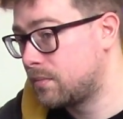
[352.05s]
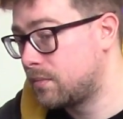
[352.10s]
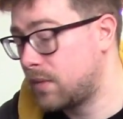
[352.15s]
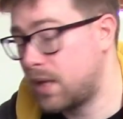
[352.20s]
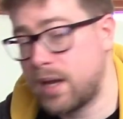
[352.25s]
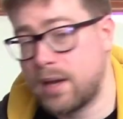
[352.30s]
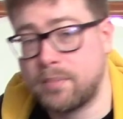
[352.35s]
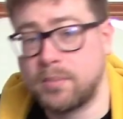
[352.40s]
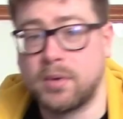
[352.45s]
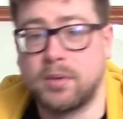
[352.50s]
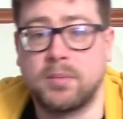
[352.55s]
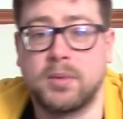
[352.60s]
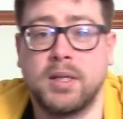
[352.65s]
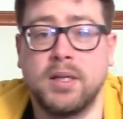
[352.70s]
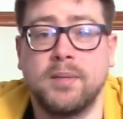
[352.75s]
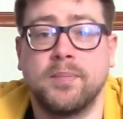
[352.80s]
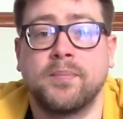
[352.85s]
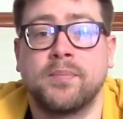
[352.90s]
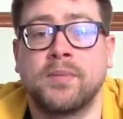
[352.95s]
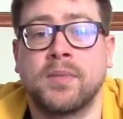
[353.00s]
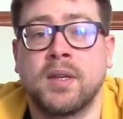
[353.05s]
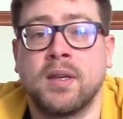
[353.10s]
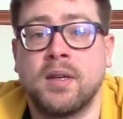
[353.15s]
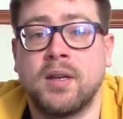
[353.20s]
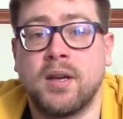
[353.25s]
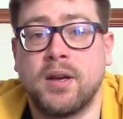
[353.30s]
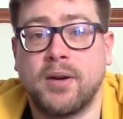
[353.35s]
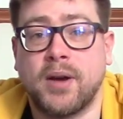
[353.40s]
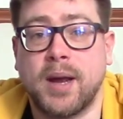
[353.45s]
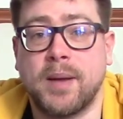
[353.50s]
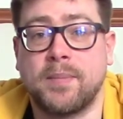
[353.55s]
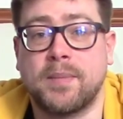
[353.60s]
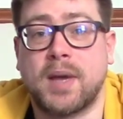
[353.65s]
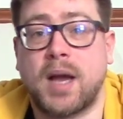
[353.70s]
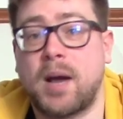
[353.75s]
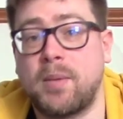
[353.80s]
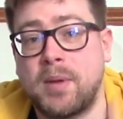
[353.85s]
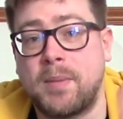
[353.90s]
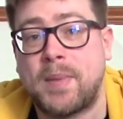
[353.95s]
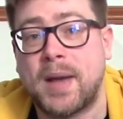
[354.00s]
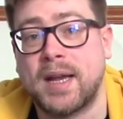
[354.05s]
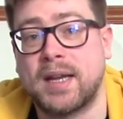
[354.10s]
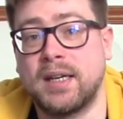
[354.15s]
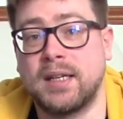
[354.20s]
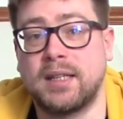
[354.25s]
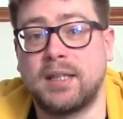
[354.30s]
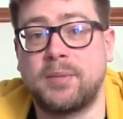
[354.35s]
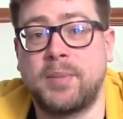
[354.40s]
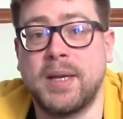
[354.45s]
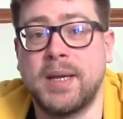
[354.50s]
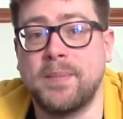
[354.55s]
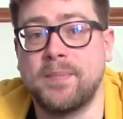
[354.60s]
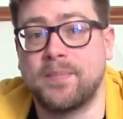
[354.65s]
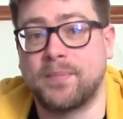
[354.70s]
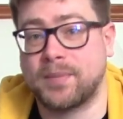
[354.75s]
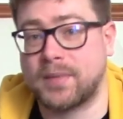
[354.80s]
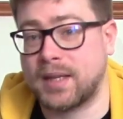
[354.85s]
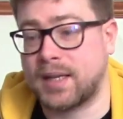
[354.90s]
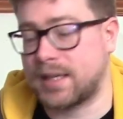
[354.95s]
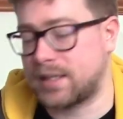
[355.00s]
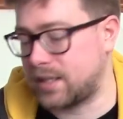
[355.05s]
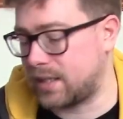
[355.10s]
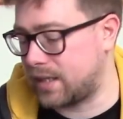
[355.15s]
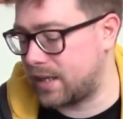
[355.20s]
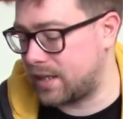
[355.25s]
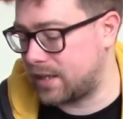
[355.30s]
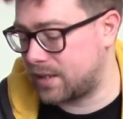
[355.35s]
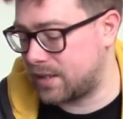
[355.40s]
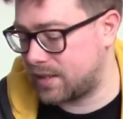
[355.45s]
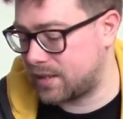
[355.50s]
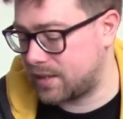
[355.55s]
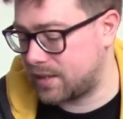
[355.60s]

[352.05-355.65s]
Yeah, probably. Right, I'll be back in a little bit. Catch you later.